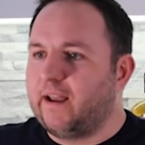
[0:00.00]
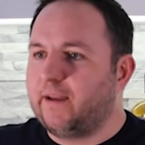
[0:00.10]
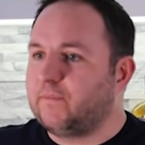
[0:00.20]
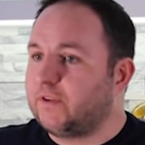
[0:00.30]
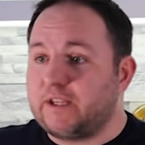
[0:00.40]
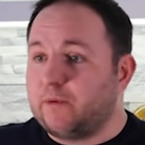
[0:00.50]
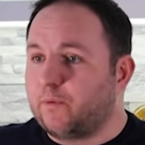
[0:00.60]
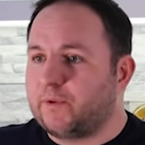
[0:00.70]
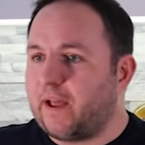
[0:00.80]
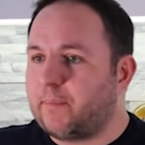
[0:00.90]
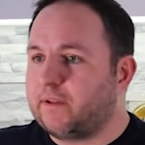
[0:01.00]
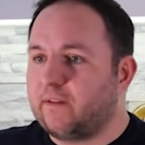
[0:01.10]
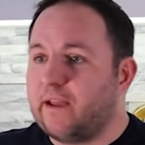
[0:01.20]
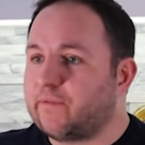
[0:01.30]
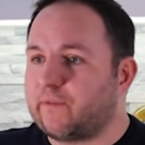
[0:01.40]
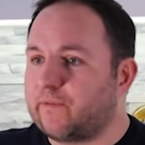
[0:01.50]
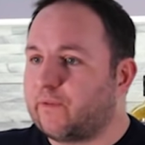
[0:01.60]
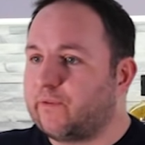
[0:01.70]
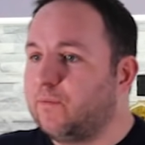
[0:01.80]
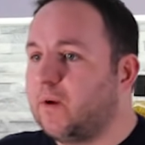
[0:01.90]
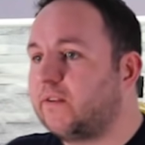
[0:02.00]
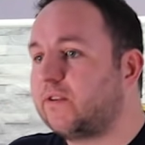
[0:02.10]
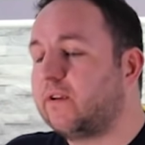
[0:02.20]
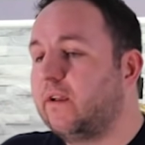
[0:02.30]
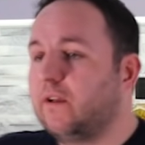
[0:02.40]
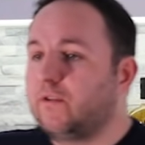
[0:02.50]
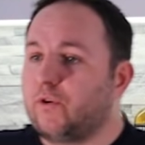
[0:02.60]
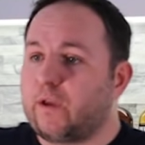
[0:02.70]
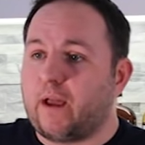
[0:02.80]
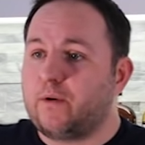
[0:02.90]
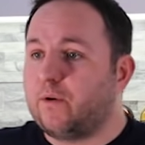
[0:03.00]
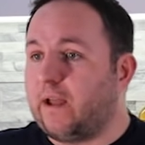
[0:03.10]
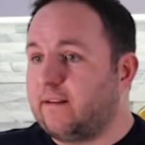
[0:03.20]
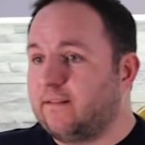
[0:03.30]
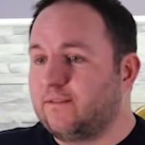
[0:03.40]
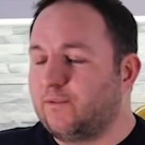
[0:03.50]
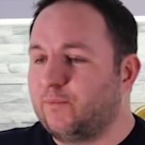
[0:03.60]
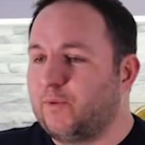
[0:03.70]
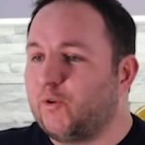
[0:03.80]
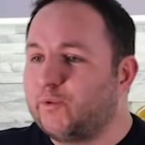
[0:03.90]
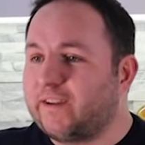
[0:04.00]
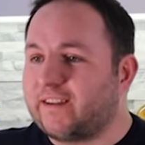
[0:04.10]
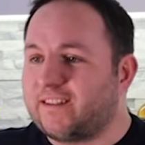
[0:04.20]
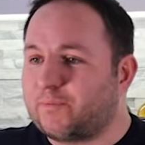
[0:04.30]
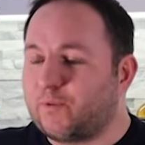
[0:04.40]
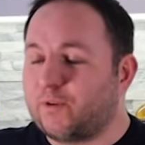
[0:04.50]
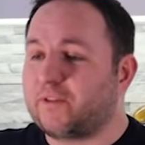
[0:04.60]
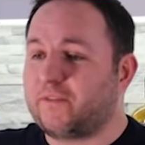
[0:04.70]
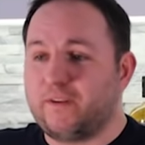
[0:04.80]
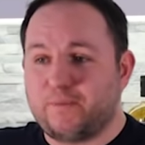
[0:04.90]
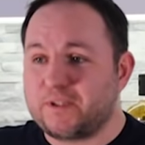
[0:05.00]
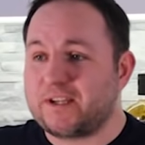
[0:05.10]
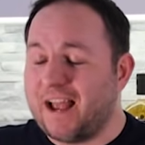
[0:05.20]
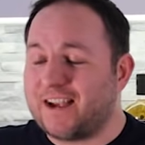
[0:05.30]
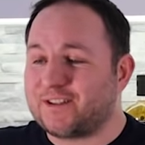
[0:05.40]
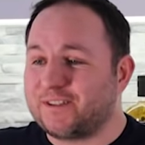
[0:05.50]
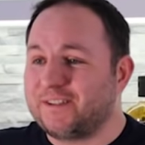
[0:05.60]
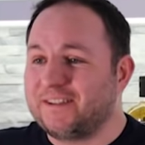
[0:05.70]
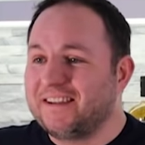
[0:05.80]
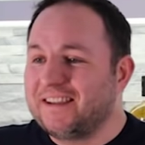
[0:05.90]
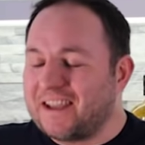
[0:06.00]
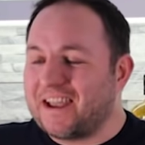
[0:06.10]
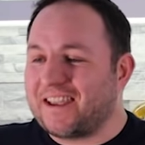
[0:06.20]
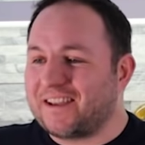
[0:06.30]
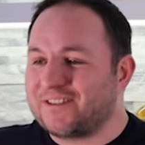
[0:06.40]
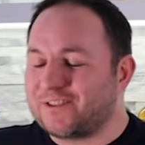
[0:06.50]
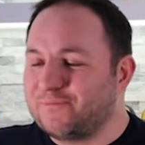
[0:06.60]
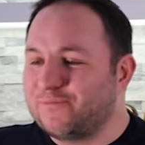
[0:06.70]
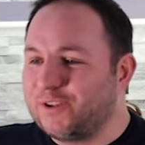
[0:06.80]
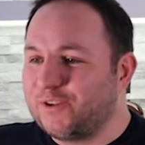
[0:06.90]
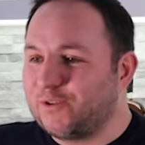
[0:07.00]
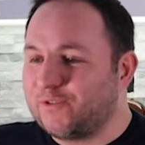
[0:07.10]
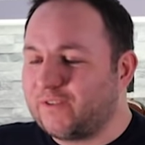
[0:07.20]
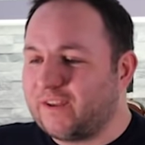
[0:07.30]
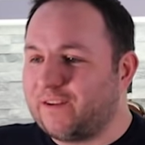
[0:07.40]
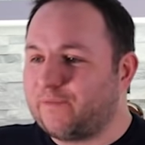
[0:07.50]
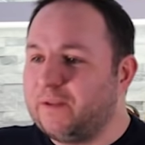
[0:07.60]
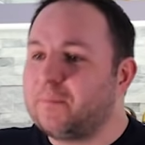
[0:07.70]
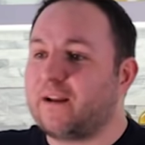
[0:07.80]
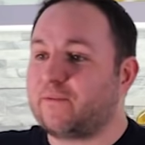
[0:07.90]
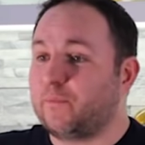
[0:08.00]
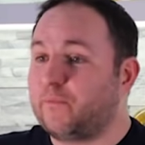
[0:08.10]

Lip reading: to see what would happen, left it for a few months, took it out, and lo and behold, they had a product that was actually getting some really good kind of feedback.